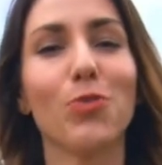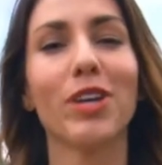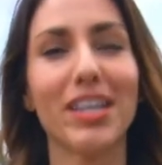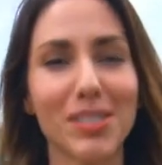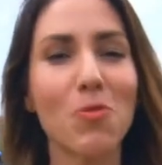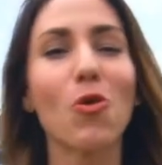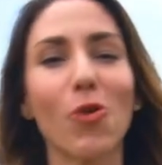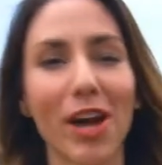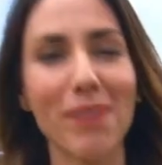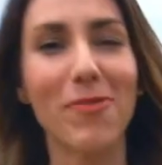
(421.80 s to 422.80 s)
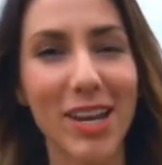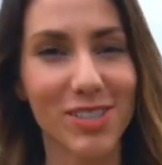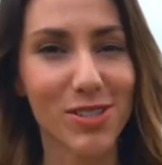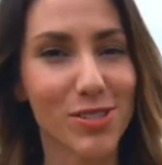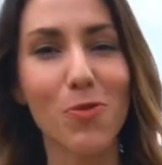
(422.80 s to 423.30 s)
you will get some great
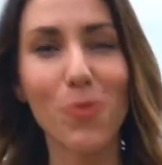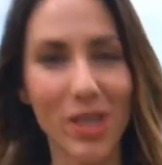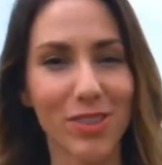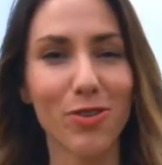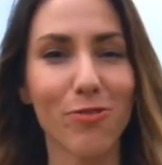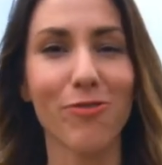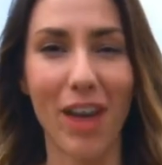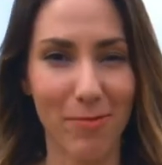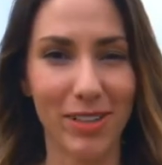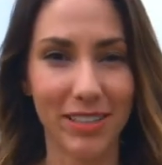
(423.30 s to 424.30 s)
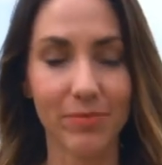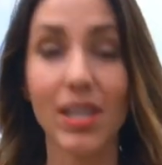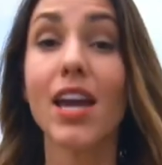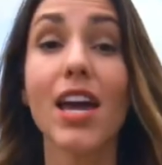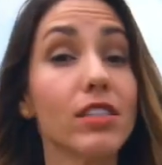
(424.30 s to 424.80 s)
pictures with your family.
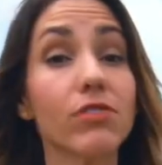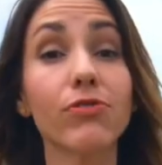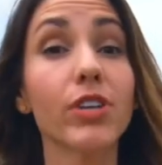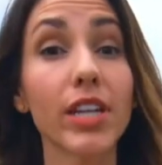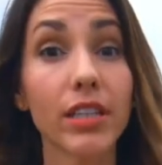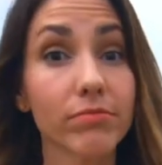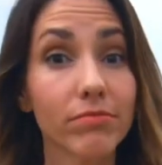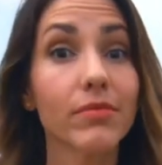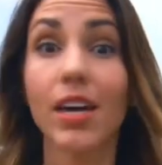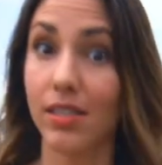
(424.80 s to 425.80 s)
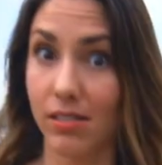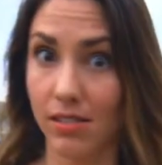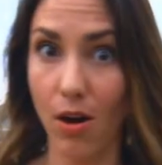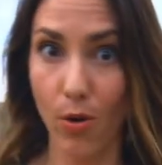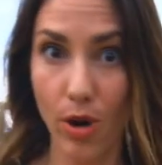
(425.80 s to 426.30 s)
It's free, and this
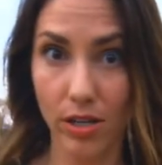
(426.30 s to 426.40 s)
is how it